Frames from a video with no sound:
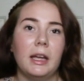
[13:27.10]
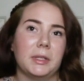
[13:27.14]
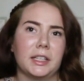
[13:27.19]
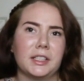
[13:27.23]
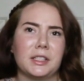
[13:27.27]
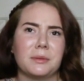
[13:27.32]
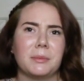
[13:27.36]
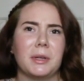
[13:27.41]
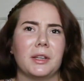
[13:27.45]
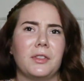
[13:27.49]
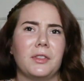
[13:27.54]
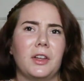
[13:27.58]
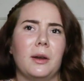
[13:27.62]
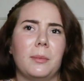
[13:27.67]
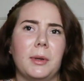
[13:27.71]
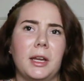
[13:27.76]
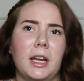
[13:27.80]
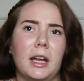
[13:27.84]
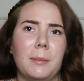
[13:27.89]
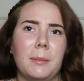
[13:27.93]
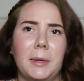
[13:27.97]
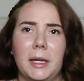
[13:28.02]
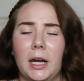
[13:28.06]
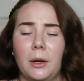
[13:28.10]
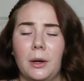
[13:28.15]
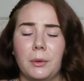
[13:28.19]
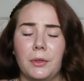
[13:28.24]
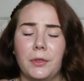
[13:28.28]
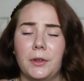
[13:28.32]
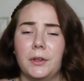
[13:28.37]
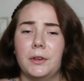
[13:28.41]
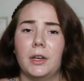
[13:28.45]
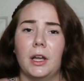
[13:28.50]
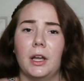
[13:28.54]
Next month, I'll be coming out
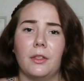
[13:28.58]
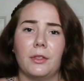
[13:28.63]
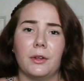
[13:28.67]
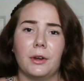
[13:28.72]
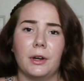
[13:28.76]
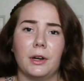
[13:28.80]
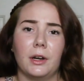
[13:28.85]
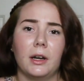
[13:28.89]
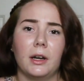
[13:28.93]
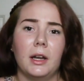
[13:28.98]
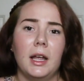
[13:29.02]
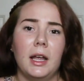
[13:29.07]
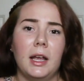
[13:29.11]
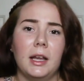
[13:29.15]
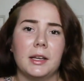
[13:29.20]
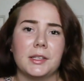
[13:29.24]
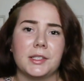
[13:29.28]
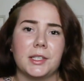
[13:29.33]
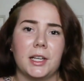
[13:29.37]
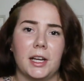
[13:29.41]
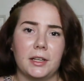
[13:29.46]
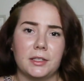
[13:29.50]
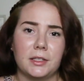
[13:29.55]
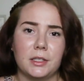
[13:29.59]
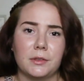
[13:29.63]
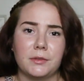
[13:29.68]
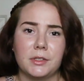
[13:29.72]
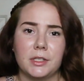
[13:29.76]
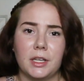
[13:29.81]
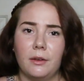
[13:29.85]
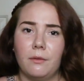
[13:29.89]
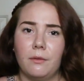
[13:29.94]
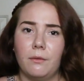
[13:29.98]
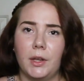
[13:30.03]
with another science of
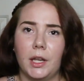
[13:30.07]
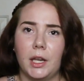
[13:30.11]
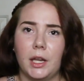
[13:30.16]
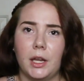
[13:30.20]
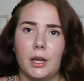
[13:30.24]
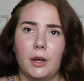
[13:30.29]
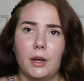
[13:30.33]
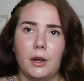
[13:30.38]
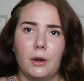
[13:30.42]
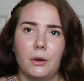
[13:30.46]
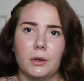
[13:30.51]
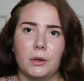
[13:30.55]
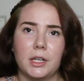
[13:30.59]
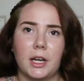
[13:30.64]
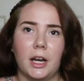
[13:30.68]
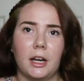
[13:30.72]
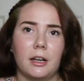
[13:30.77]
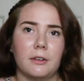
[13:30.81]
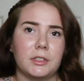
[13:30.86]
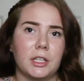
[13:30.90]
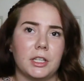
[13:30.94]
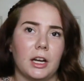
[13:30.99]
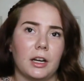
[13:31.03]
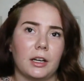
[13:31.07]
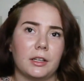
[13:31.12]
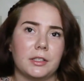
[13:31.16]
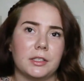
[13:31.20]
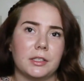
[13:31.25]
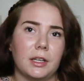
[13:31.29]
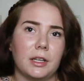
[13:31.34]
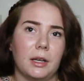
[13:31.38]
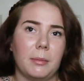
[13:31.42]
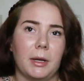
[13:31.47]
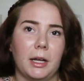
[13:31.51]
skin video to kind of talk
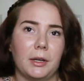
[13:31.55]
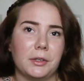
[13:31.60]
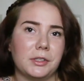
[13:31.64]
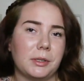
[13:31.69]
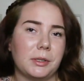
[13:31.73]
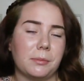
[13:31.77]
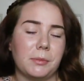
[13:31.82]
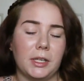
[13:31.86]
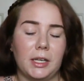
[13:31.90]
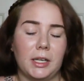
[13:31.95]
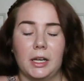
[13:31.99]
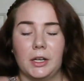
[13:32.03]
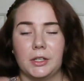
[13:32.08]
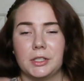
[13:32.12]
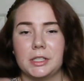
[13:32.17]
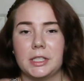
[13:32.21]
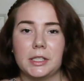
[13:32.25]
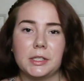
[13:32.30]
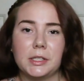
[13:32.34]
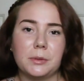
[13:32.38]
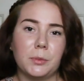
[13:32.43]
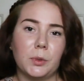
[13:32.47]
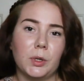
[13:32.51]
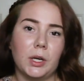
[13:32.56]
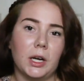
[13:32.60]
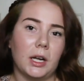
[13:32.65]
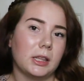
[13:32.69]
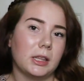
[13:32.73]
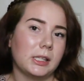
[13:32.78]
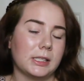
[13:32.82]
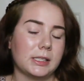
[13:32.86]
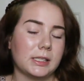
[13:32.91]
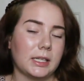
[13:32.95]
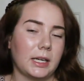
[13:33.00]
about something else that's more
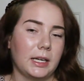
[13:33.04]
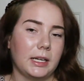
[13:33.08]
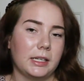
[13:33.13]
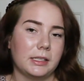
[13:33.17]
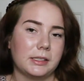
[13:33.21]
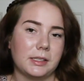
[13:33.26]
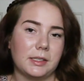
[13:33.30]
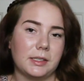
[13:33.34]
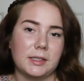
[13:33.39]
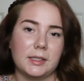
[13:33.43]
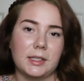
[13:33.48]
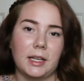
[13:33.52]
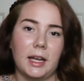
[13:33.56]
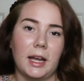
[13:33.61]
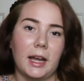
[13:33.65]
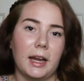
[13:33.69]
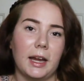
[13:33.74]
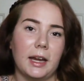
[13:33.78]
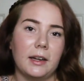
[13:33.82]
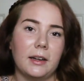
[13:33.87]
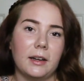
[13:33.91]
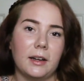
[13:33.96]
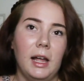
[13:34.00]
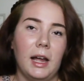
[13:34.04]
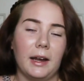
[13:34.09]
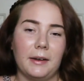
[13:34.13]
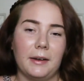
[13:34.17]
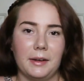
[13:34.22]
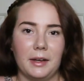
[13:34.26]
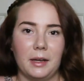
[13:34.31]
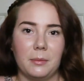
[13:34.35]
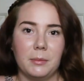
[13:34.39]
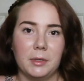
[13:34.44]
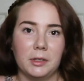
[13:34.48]
on the sciencey side. I
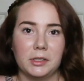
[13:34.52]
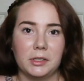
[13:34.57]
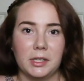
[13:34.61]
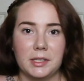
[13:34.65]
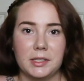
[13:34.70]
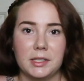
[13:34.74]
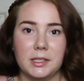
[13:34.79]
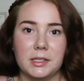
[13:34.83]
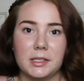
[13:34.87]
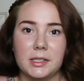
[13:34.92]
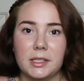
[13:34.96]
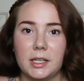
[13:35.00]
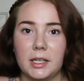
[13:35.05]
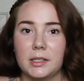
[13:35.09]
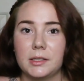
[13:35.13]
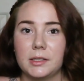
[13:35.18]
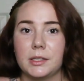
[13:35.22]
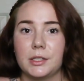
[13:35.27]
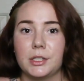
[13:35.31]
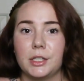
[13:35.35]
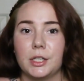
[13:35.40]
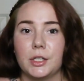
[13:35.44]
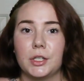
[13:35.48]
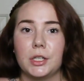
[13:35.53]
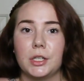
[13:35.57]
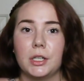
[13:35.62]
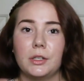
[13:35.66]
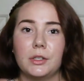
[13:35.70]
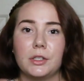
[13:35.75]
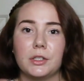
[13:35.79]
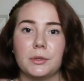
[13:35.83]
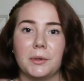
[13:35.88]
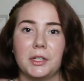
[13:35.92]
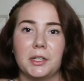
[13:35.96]
am a licensed
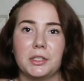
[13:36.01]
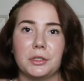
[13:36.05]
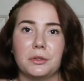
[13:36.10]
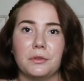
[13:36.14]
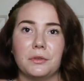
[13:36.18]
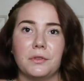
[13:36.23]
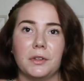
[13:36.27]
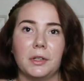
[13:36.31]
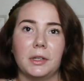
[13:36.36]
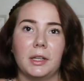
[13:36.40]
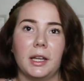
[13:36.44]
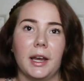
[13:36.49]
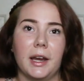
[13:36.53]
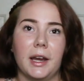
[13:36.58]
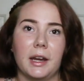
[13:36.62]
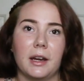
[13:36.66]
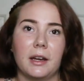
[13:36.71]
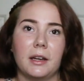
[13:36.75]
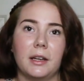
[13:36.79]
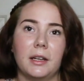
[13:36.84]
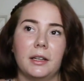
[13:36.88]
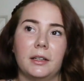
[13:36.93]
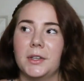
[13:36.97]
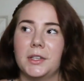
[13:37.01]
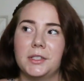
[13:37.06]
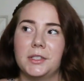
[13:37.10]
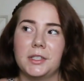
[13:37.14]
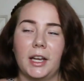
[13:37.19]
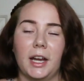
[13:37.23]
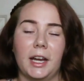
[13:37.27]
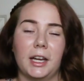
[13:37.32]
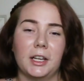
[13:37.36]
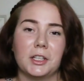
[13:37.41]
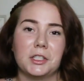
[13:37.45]
esthetician, so I do feel like the
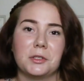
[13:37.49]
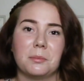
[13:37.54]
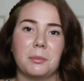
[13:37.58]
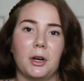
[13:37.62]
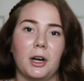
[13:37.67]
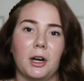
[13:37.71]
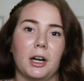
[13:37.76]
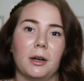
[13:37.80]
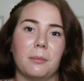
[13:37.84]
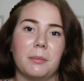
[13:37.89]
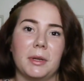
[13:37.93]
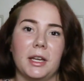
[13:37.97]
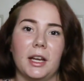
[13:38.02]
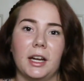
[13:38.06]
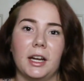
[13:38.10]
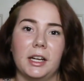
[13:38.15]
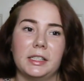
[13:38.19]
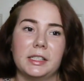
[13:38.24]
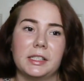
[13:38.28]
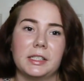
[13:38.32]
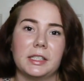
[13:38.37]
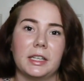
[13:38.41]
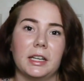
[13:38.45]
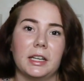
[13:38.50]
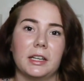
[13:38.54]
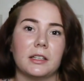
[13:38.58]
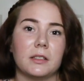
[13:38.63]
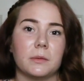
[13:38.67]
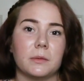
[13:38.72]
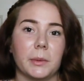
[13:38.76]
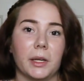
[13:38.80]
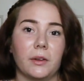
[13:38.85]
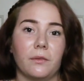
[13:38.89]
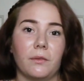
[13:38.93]
science part behind skin
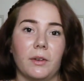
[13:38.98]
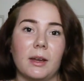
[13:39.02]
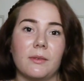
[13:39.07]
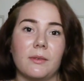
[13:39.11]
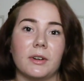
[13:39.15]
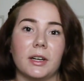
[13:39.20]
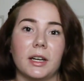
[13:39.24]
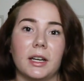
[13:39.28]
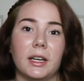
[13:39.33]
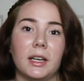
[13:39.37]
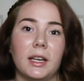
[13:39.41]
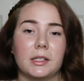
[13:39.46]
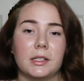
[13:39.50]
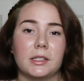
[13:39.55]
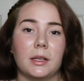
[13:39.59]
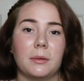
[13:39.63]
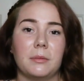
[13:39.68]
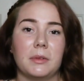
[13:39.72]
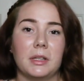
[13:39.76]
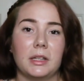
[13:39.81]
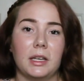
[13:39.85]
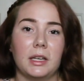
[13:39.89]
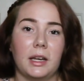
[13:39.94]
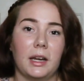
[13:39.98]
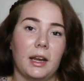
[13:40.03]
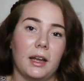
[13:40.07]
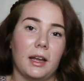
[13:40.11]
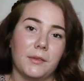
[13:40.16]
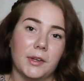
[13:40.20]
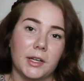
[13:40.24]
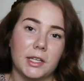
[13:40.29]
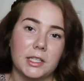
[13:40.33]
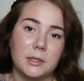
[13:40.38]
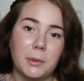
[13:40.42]
is my favorite. It's something that I
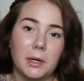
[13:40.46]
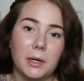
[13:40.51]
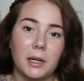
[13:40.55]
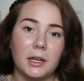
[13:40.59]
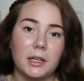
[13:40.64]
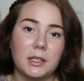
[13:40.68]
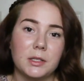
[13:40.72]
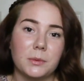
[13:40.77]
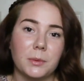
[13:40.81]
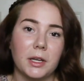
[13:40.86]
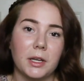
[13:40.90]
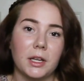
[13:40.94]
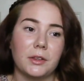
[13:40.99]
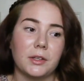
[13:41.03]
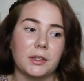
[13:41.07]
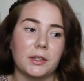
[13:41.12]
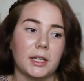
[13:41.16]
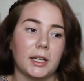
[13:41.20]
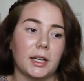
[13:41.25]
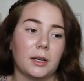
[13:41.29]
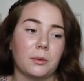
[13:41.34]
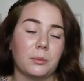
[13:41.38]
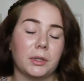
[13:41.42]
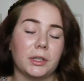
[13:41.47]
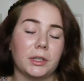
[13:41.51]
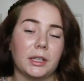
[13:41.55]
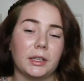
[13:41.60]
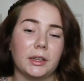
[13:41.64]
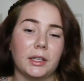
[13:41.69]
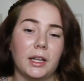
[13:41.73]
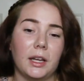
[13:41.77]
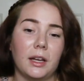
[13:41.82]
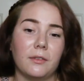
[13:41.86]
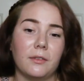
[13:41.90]
have experience with and that I really
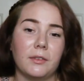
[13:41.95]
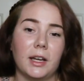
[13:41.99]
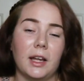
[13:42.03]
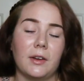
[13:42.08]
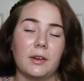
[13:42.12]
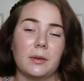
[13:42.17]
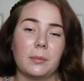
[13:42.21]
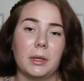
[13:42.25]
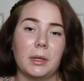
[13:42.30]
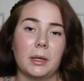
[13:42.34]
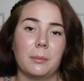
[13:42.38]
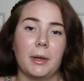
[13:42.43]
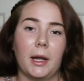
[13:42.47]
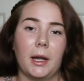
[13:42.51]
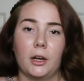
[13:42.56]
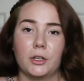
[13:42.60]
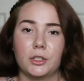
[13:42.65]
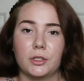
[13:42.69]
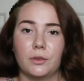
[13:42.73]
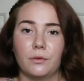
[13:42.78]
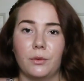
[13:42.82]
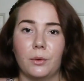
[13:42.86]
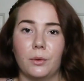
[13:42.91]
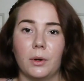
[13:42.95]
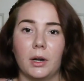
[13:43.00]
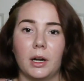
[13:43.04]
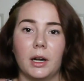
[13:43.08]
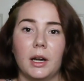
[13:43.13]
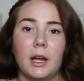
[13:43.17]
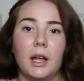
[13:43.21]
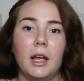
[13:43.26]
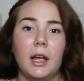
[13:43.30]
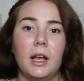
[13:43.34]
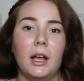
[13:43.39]
love and have a big passion
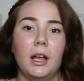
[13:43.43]
for.